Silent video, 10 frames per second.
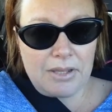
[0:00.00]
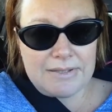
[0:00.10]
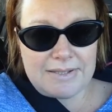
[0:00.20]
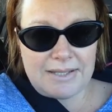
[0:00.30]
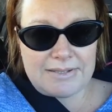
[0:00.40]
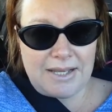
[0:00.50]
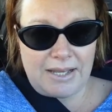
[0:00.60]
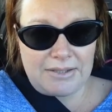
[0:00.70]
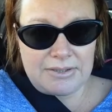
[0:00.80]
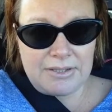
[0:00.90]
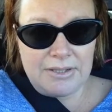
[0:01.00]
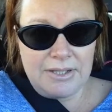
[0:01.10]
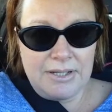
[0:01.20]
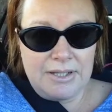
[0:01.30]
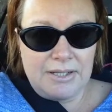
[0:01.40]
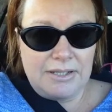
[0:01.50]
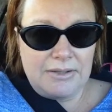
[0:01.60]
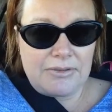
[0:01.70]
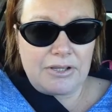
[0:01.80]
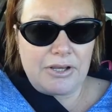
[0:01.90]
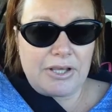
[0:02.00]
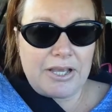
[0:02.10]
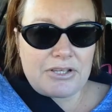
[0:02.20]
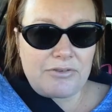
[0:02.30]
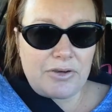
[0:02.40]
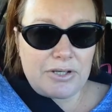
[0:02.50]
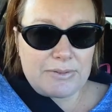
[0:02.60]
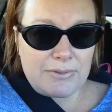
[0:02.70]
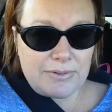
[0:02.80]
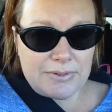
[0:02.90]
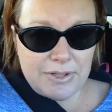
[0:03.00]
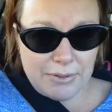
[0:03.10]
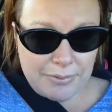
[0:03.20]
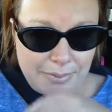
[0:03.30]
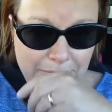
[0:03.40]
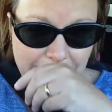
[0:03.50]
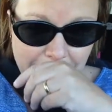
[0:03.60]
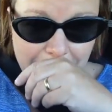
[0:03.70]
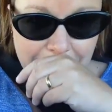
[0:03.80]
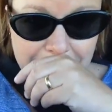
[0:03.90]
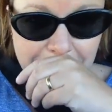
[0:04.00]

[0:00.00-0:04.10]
suss out uh, the location of the hospital so when we go up